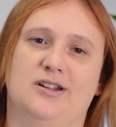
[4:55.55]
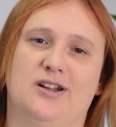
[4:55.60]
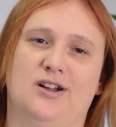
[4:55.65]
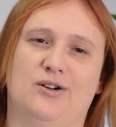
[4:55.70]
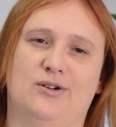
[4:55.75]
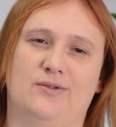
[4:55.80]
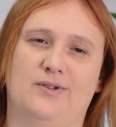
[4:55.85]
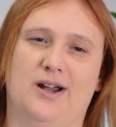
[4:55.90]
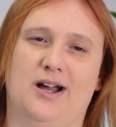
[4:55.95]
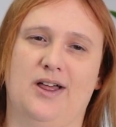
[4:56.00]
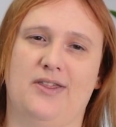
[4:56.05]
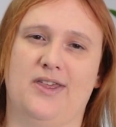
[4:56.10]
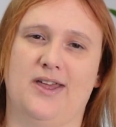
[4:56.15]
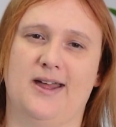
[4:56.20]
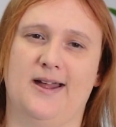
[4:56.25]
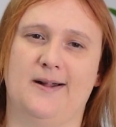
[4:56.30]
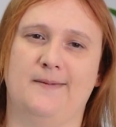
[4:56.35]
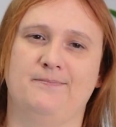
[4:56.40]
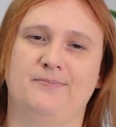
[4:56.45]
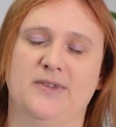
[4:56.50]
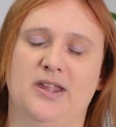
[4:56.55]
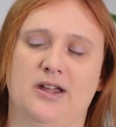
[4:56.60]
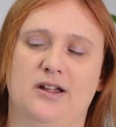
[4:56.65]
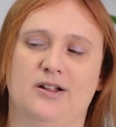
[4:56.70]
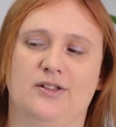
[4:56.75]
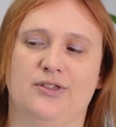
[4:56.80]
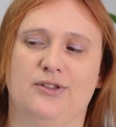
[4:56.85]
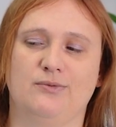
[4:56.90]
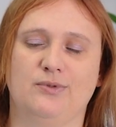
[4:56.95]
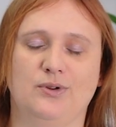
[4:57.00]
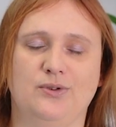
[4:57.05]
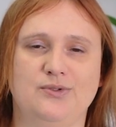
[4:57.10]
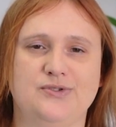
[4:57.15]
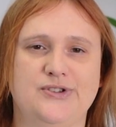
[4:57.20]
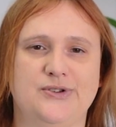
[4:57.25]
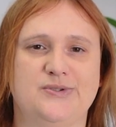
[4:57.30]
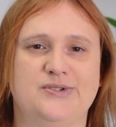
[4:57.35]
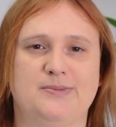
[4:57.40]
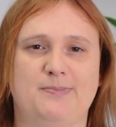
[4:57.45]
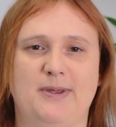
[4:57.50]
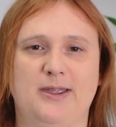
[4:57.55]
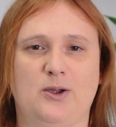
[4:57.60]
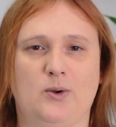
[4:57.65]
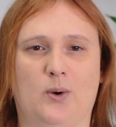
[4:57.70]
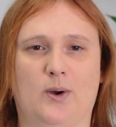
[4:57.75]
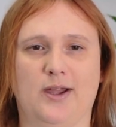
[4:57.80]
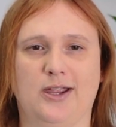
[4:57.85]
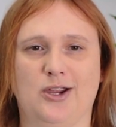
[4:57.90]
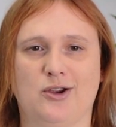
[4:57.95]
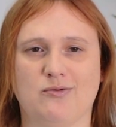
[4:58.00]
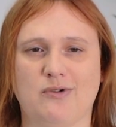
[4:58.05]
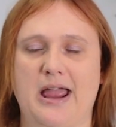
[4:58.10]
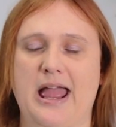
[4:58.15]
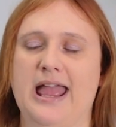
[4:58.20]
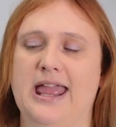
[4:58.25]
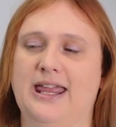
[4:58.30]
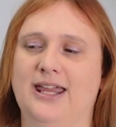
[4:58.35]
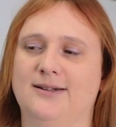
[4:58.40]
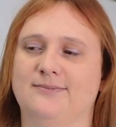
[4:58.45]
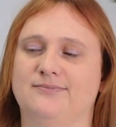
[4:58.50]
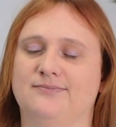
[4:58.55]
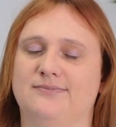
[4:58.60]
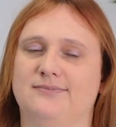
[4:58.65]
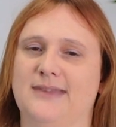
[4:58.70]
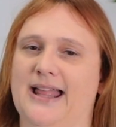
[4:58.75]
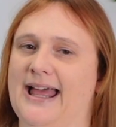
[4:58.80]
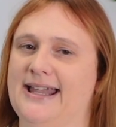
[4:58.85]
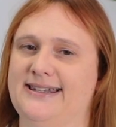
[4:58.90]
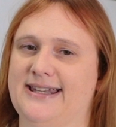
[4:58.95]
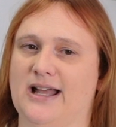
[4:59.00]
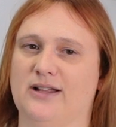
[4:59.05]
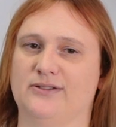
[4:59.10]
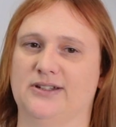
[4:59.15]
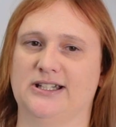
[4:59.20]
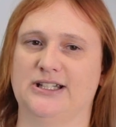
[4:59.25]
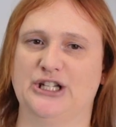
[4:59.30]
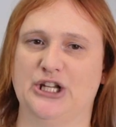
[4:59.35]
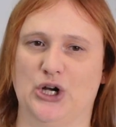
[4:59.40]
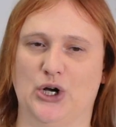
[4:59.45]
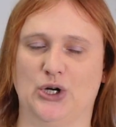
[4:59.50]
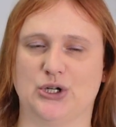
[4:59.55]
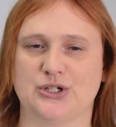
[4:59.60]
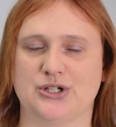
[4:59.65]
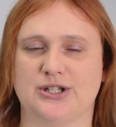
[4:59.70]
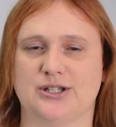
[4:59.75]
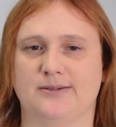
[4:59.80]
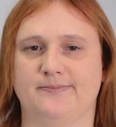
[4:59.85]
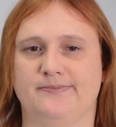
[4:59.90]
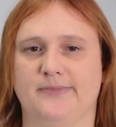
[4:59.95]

Or rather, the rules used to be quite grey, and now they're not.